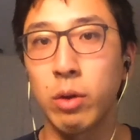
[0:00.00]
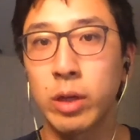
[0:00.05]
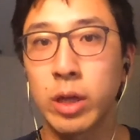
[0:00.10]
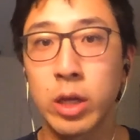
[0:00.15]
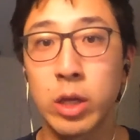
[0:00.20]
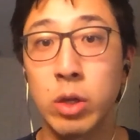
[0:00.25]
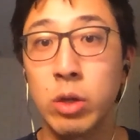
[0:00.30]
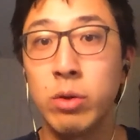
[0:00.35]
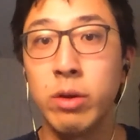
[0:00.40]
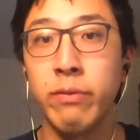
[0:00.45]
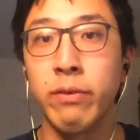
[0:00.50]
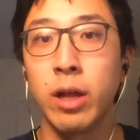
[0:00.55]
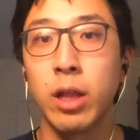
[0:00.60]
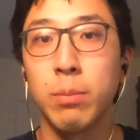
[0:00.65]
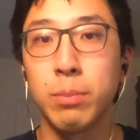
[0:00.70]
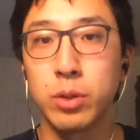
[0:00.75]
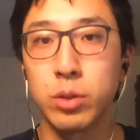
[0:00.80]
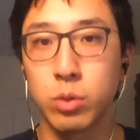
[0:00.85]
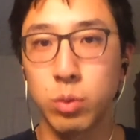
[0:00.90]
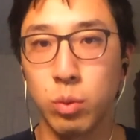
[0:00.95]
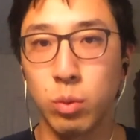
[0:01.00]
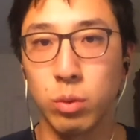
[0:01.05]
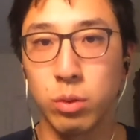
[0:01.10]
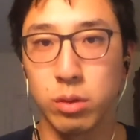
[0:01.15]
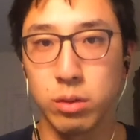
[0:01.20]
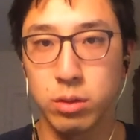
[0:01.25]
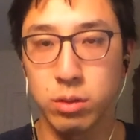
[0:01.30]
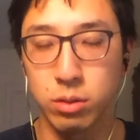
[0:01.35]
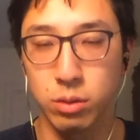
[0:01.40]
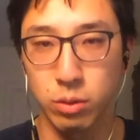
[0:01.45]
Can you develop a tool
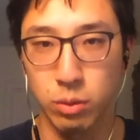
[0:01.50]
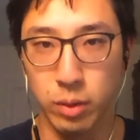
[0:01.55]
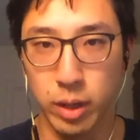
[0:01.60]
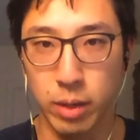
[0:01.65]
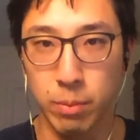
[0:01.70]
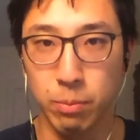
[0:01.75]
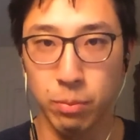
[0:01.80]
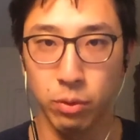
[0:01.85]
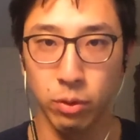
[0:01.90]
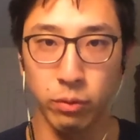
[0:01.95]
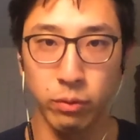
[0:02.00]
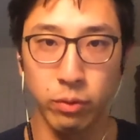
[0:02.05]
to improve